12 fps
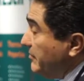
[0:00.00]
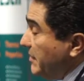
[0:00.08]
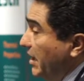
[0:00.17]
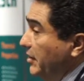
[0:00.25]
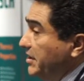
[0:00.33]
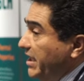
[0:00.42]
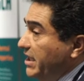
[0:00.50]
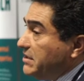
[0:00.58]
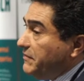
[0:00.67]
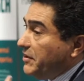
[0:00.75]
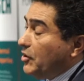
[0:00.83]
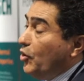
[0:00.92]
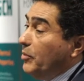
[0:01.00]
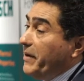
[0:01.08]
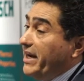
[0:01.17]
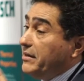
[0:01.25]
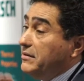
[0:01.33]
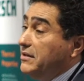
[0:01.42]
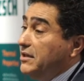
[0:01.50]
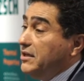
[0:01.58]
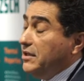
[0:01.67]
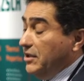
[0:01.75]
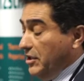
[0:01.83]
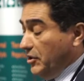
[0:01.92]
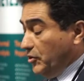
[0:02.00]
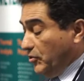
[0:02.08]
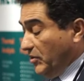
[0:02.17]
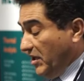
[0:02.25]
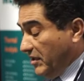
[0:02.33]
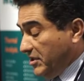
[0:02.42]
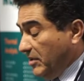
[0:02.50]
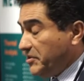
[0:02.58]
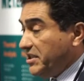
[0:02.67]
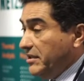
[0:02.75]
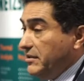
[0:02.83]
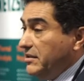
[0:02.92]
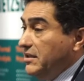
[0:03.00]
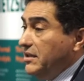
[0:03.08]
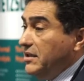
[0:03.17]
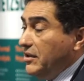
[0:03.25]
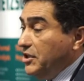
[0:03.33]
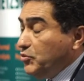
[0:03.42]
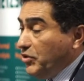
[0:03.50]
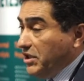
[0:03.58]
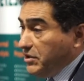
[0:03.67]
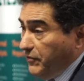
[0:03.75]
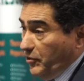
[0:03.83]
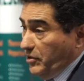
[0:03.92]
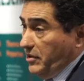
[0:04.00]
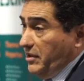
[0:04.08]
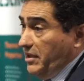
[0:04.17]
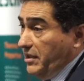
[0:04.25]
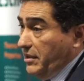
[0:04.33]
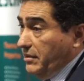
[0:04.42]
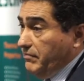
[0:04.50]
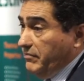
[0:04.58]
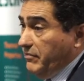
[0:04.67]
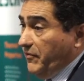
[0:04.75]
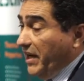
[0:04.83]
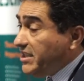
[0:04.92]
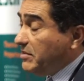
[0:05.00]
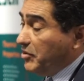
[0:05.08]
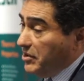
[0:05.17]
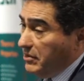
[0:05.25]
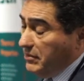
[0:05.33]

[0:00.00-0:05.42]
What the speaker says: and you transfer the whole pattern into another substrate. This works for flexible